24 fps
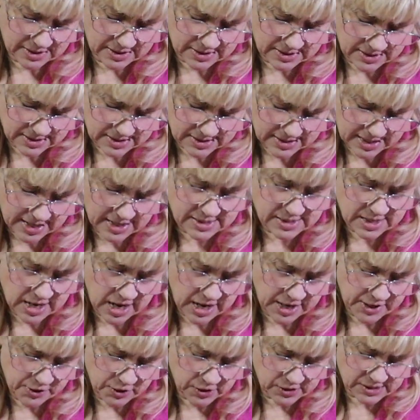Does it say it's
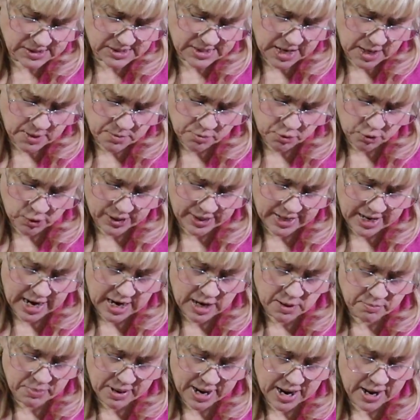
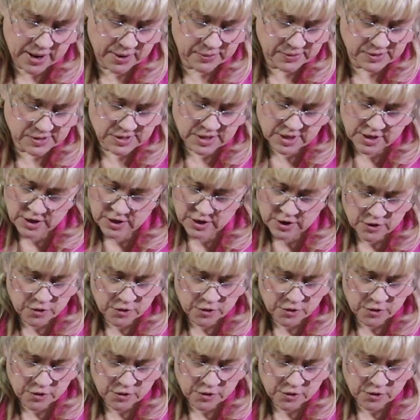110.8 pounds,